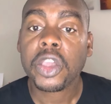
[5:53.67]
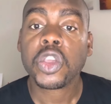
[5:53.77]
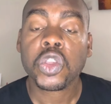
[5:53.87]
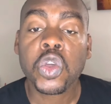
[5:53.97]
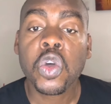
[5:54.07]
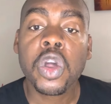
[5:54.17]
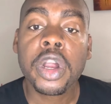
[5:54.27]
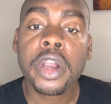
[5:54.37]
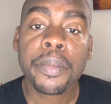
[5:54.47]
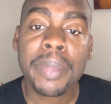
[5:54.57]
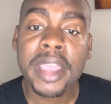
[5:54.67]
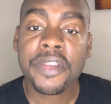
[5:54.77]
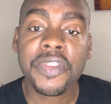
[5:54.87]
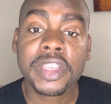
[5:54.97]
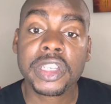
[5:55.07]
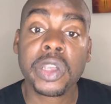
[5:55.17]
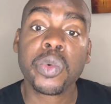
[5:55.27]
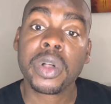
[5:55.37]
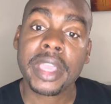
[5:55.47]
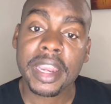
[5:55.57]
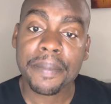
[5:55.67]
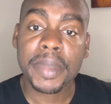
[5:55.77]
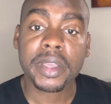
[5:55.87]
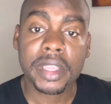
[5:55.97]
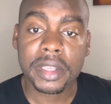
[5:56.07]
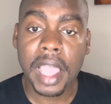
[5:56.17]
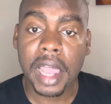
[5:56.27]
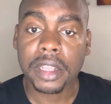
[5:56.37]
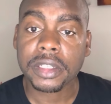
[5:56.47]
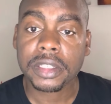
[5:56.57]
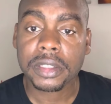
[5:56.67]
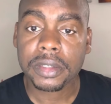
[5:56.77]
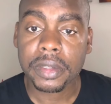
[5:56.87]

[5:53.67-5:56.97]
your beneficiary will get a million dollars.